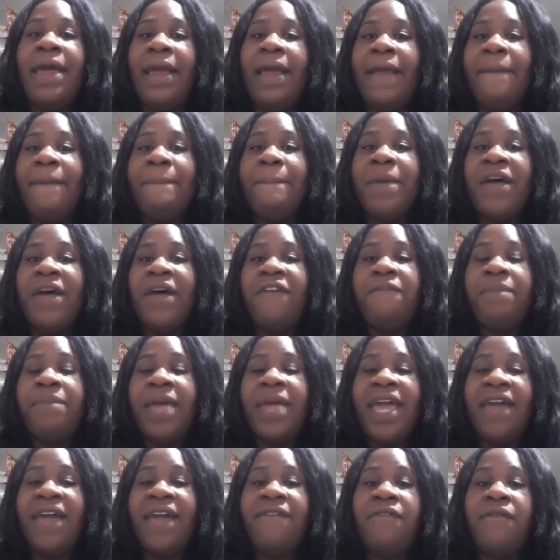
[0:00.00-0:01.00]
In both
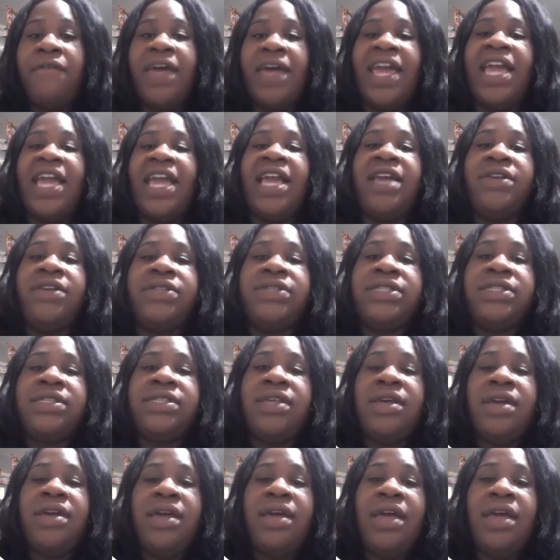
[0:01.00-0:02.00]
pathways,
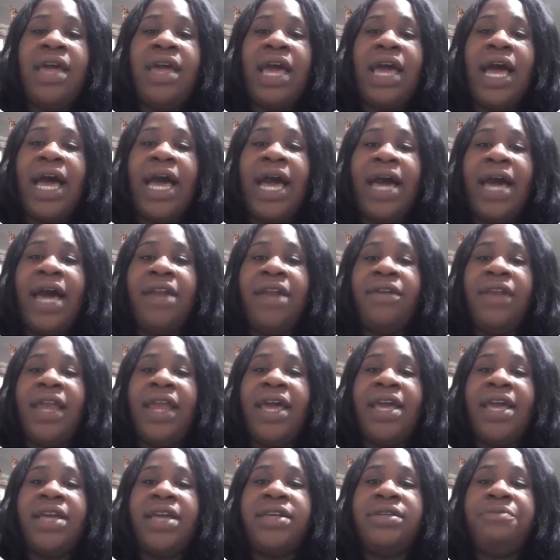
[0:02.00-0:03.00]

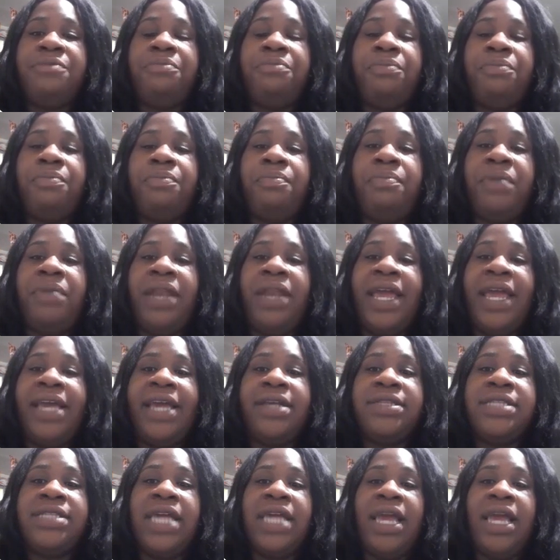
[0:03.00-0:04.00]
autolysis
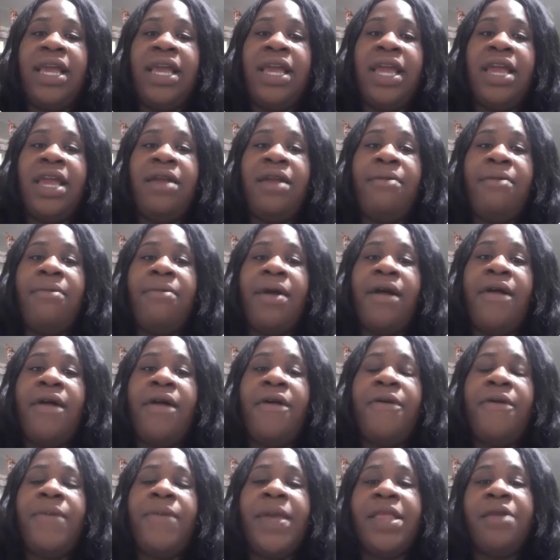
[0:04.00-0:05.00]
plays a key
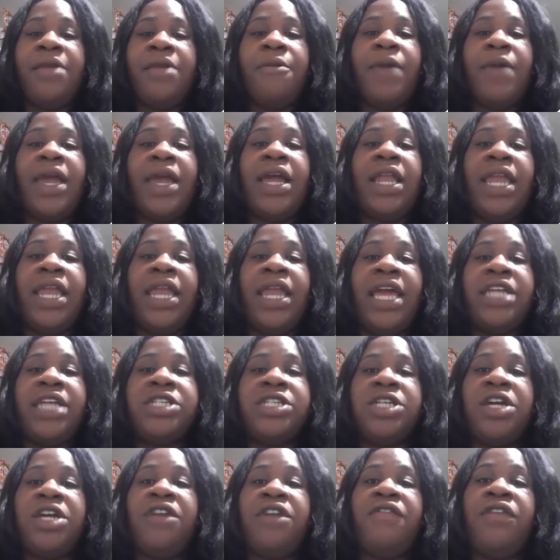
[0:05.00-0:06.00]
role in the
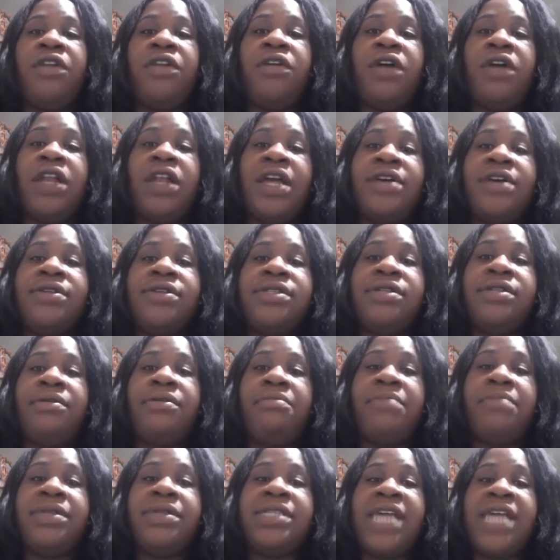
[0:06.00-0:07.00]
regulation of glucose
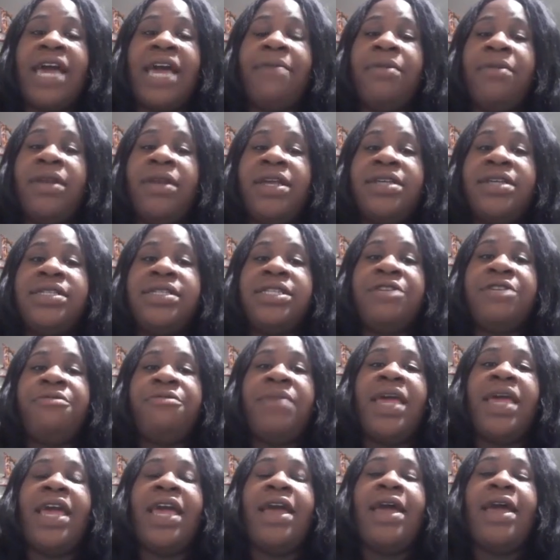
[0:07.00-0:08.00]

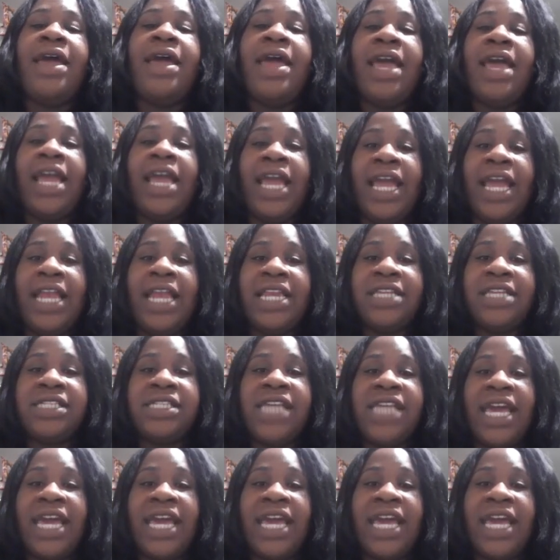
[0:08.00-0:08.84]
metabolism, and this